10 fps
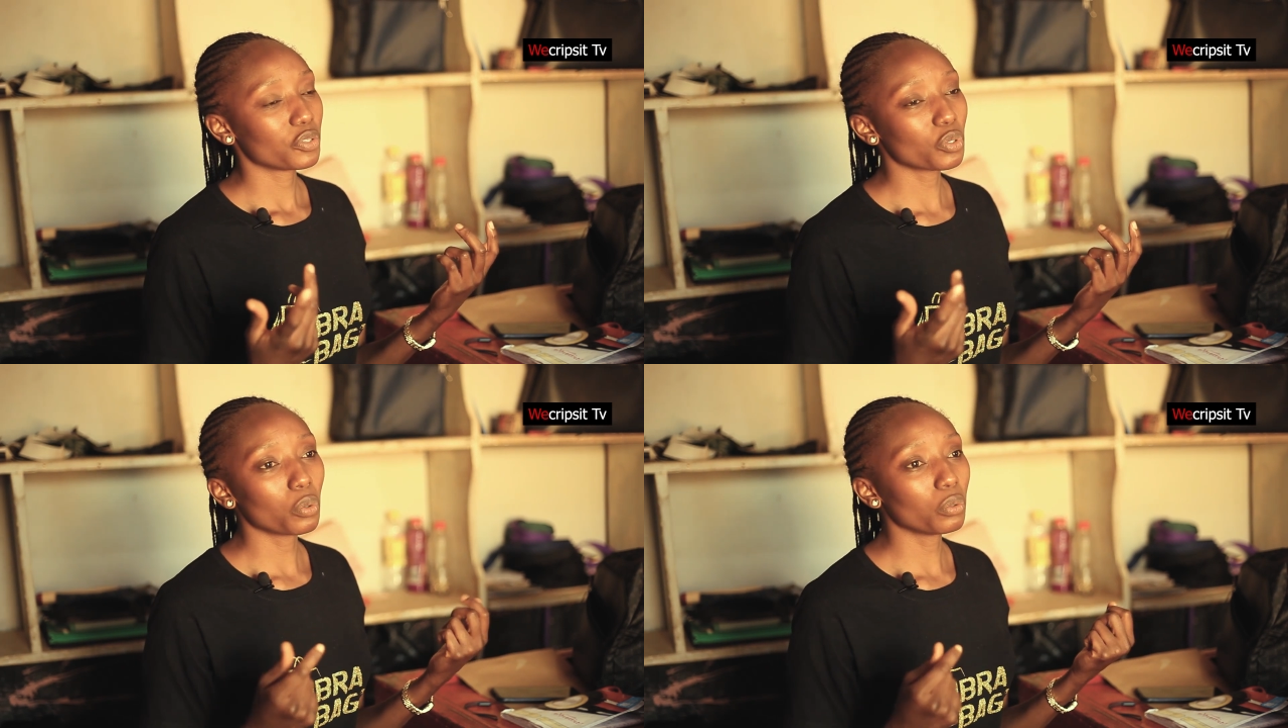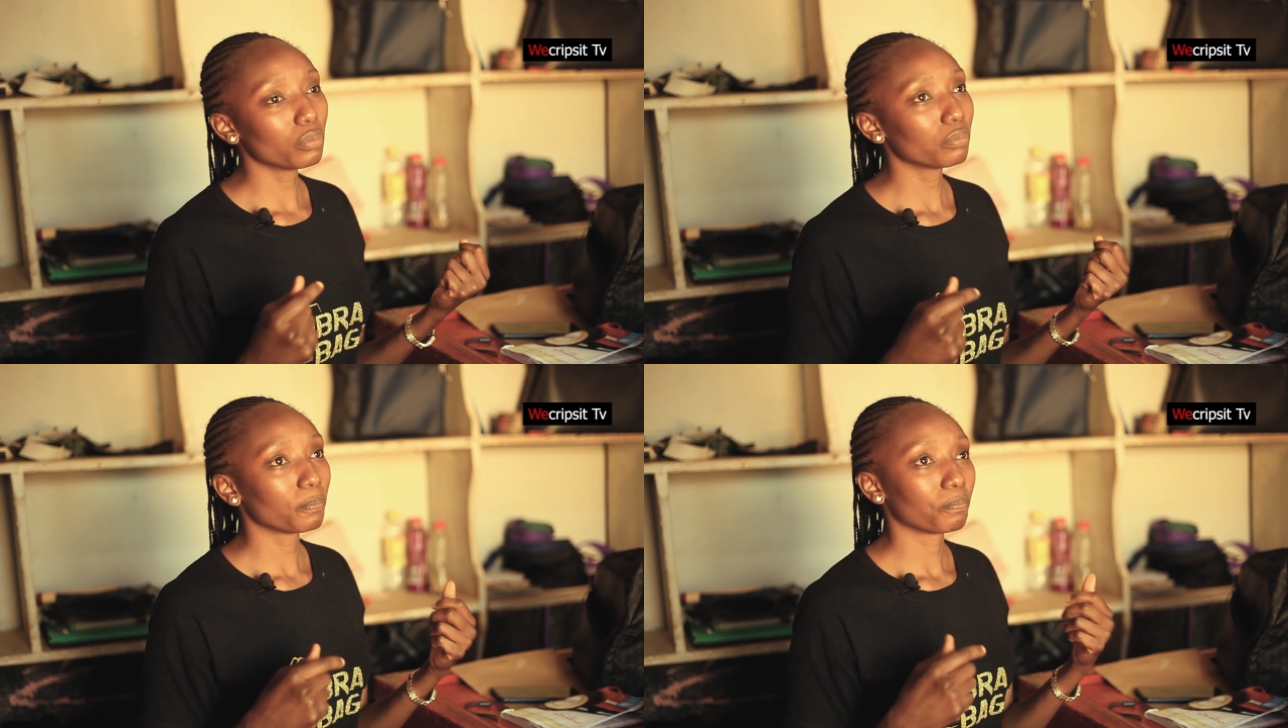So,
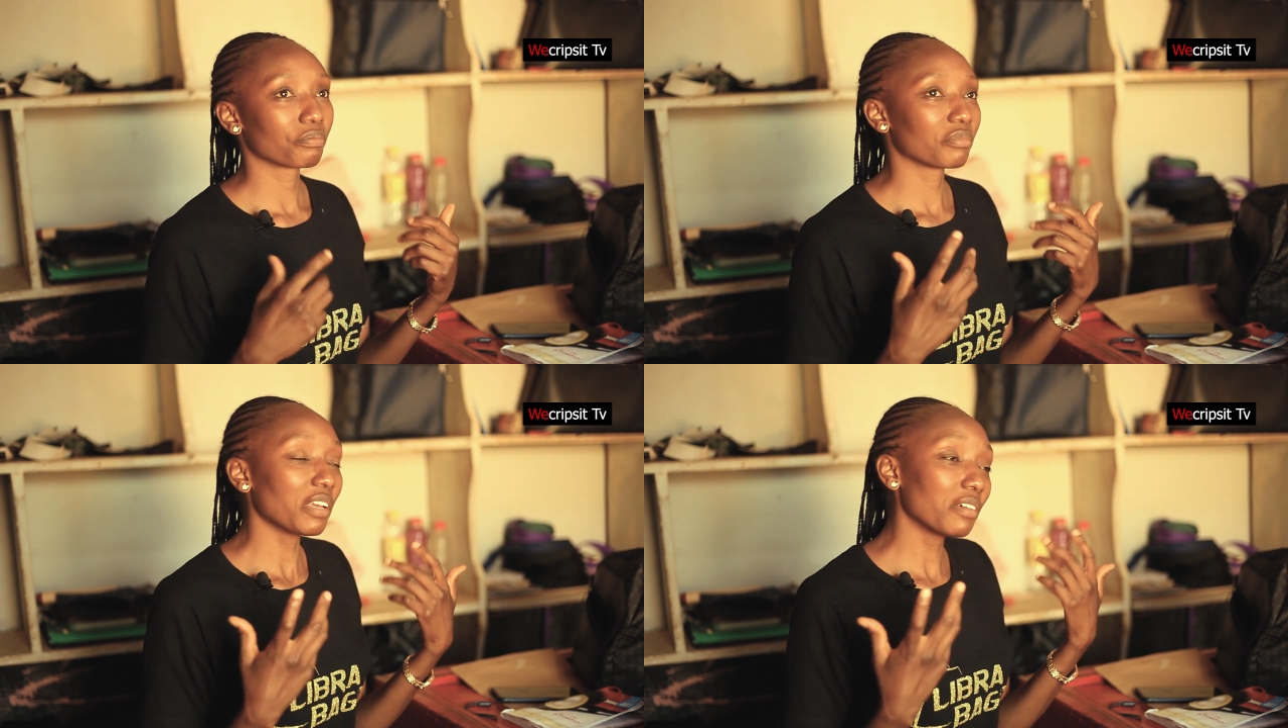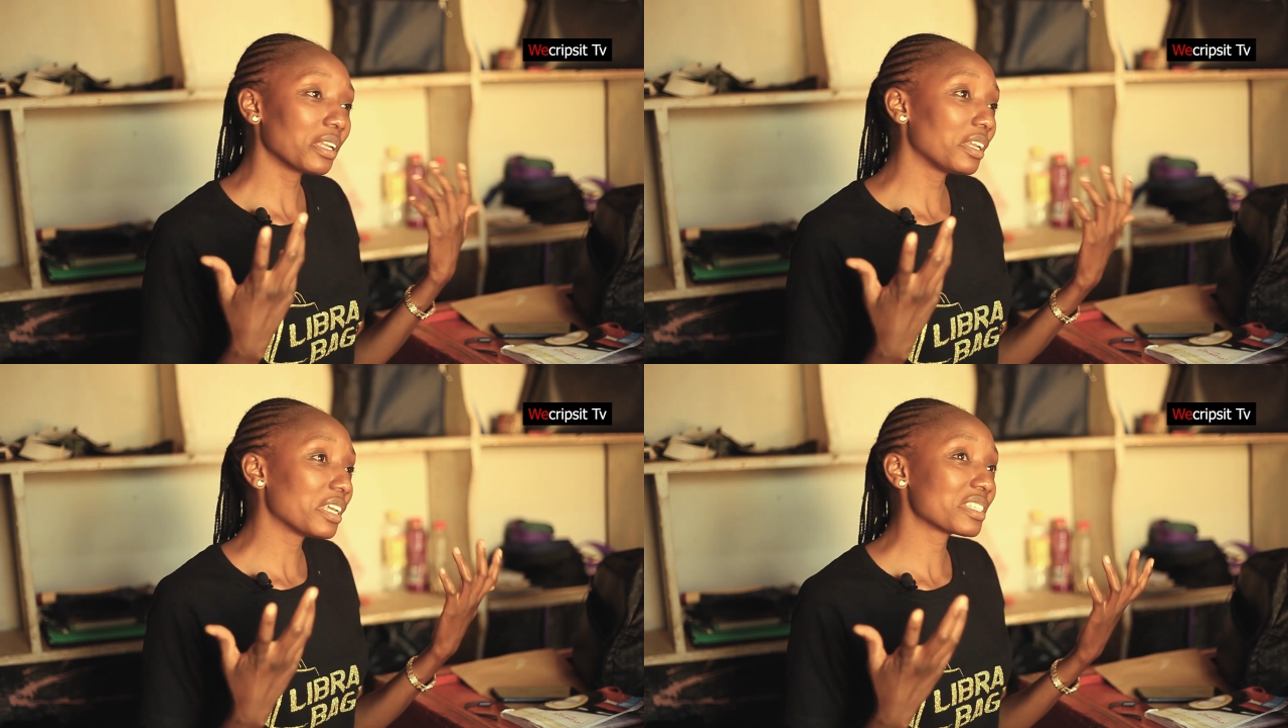
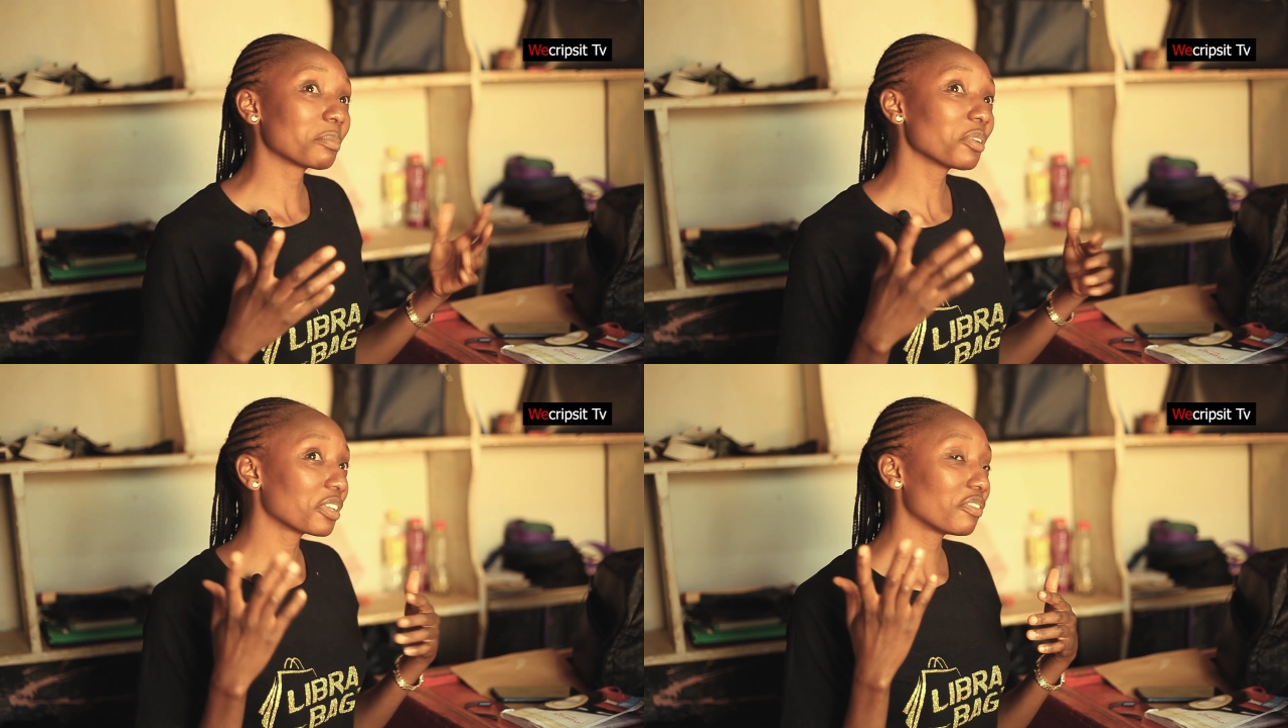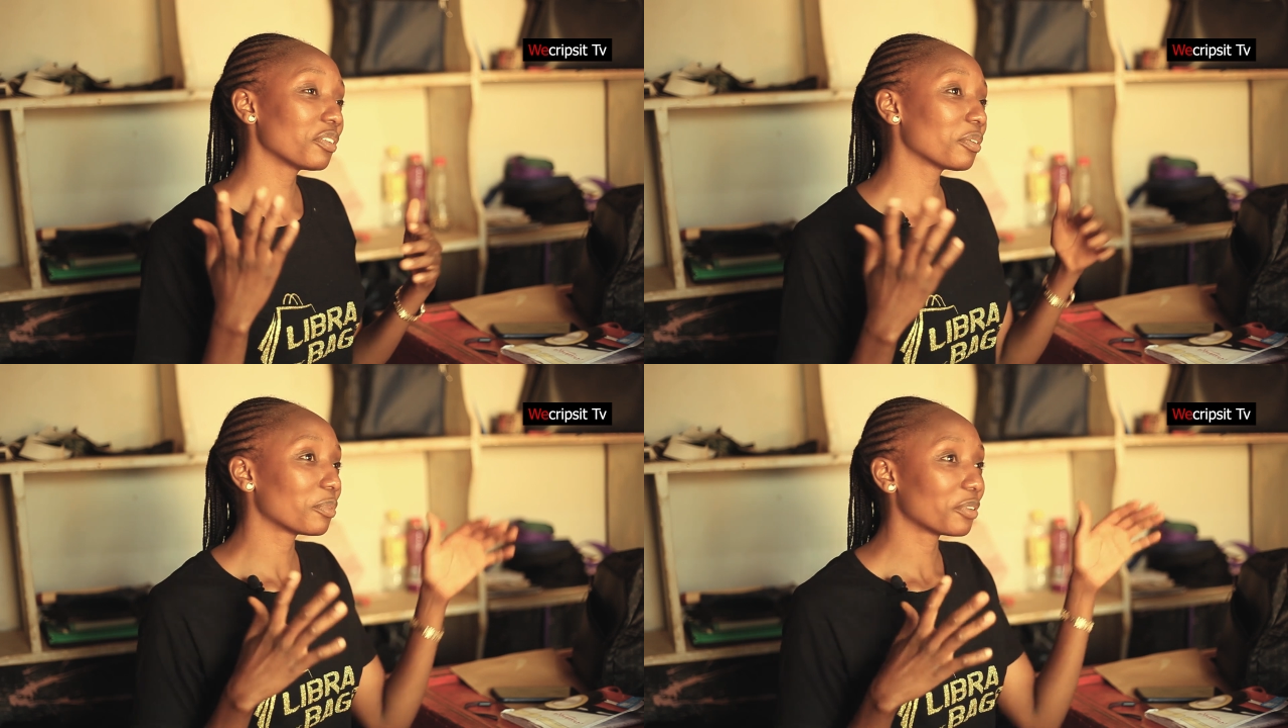nevertheless, I'm not giving
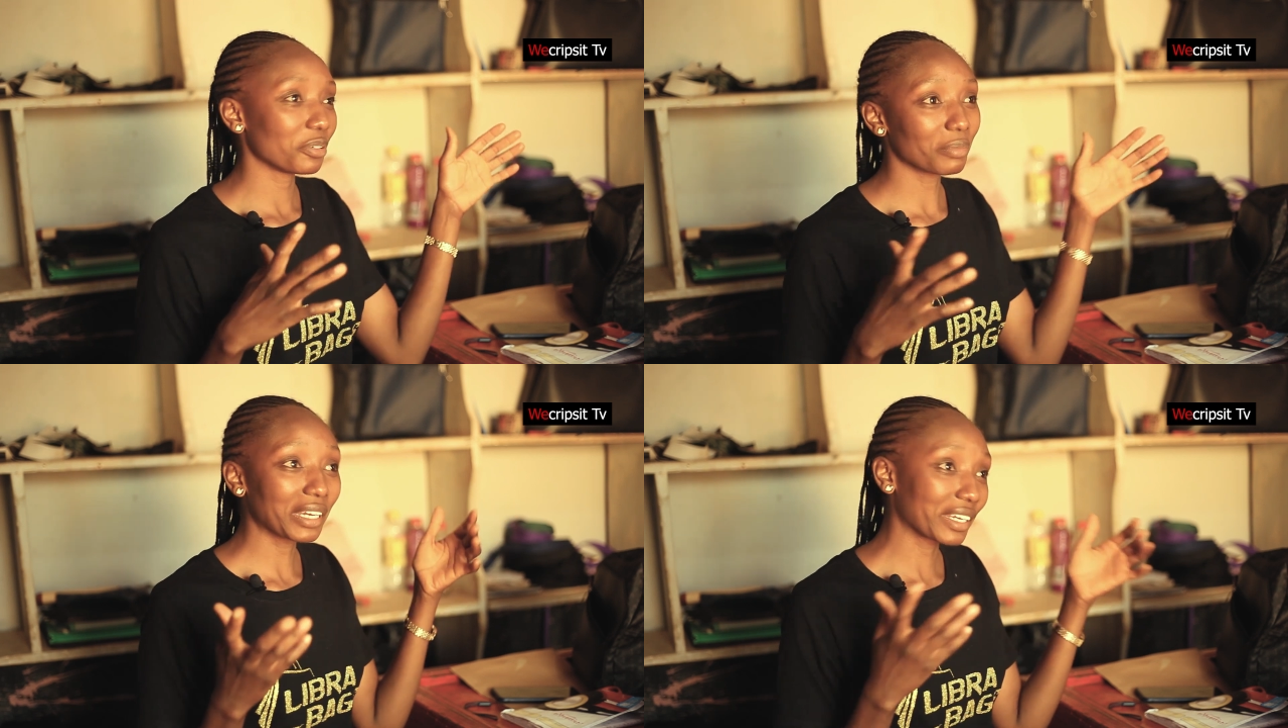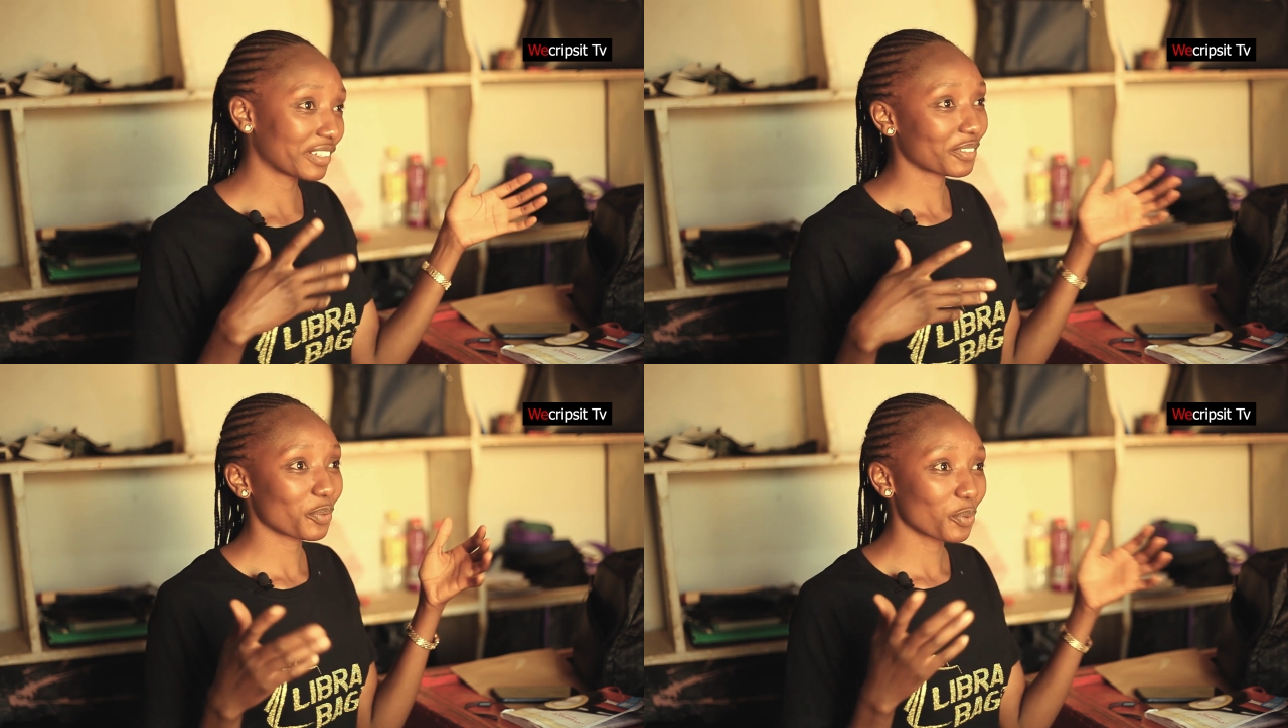up on the
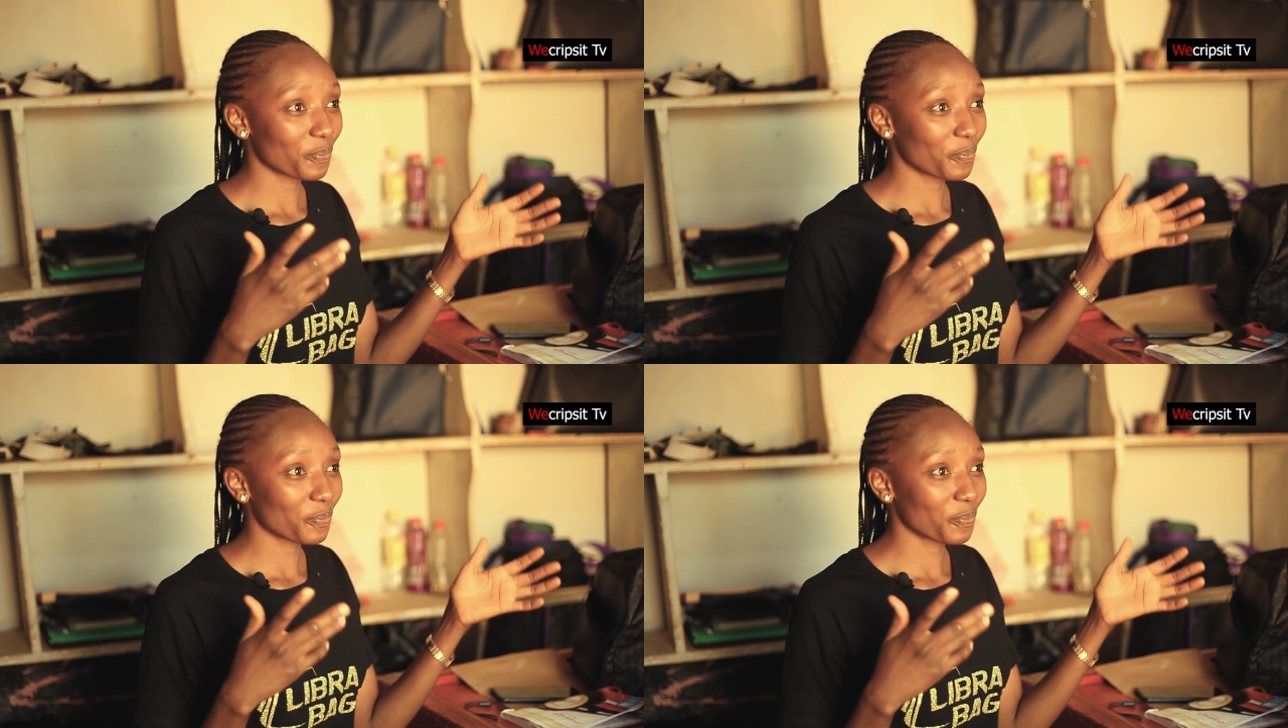bag.